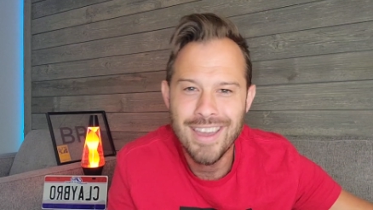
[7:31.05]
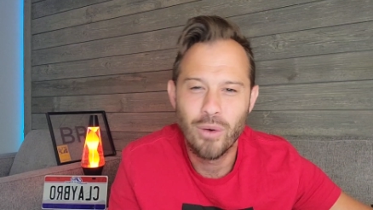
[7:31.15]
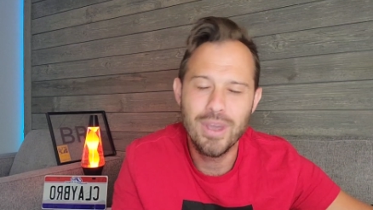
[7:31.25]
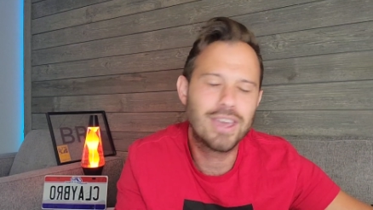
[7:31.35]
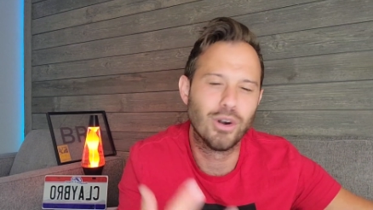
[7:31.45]

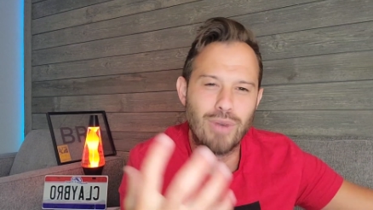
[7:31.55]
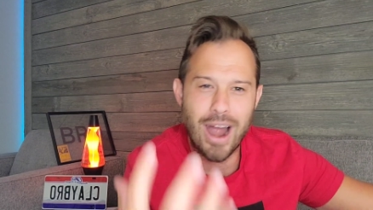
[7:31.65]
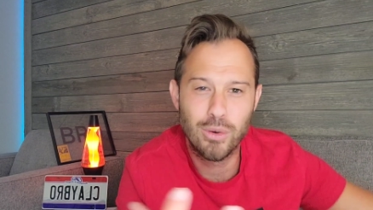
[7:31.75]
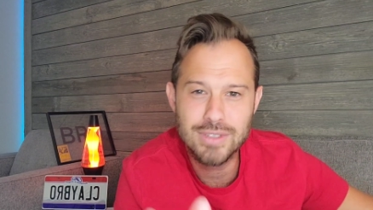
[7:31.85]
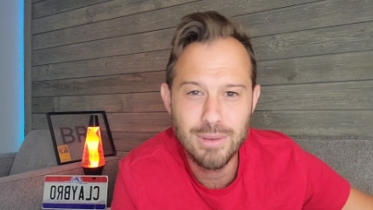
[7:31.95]
we can
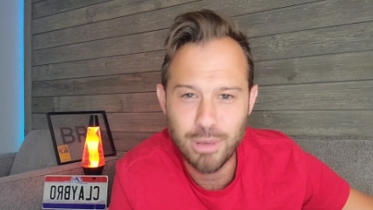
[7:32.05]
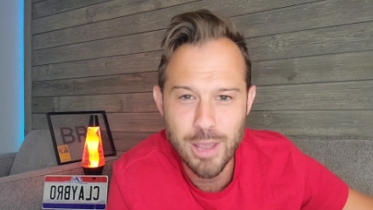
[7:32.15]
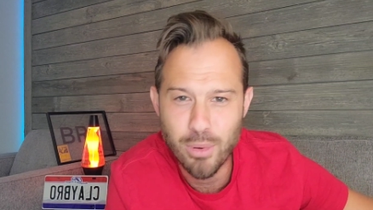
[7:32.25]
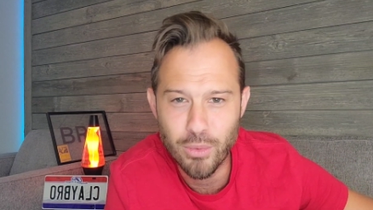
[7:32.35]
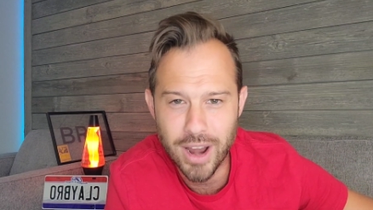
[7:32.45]
arouse in
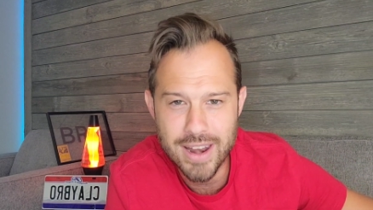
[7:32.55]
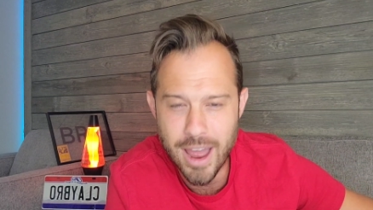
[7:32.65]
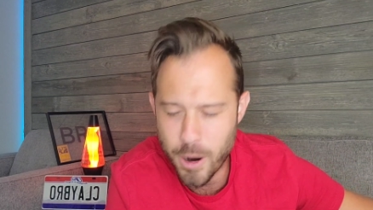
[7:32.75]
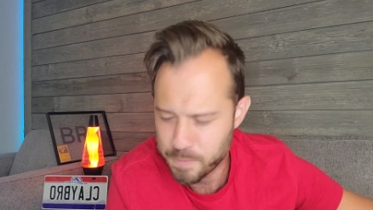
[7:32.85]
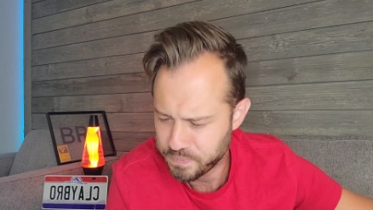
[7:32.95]
people right
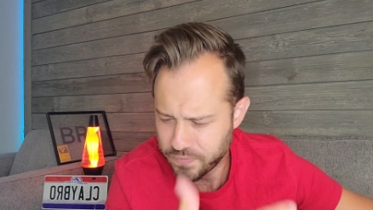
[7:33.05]
now,